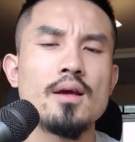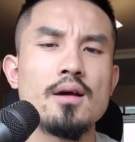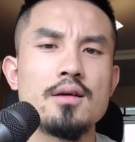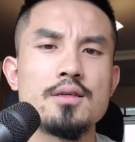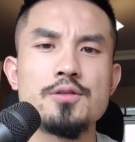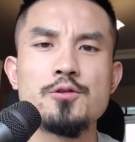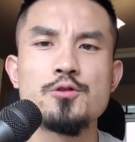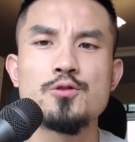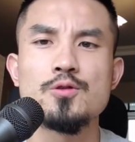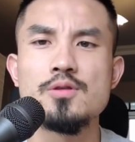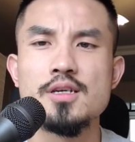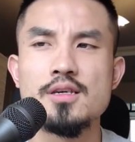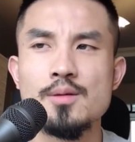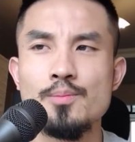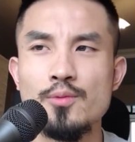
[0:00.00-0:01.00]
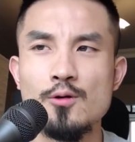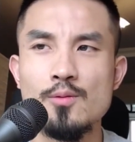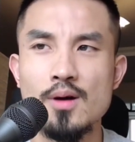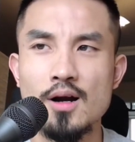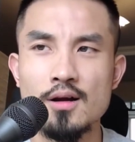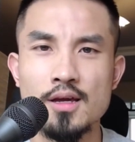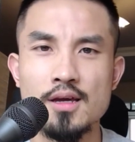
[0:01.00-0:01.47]
usually in a bull
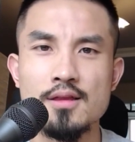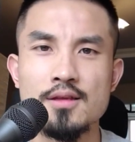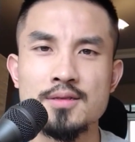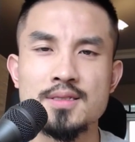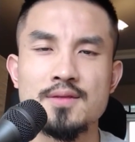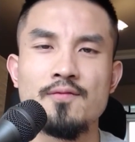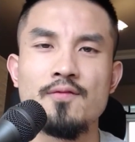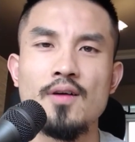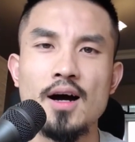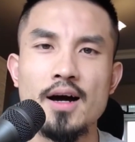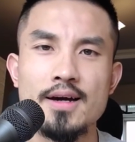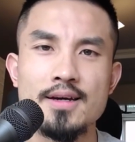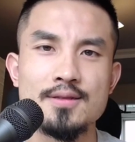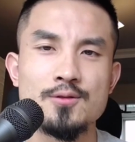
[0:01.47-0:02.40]
market, it's fine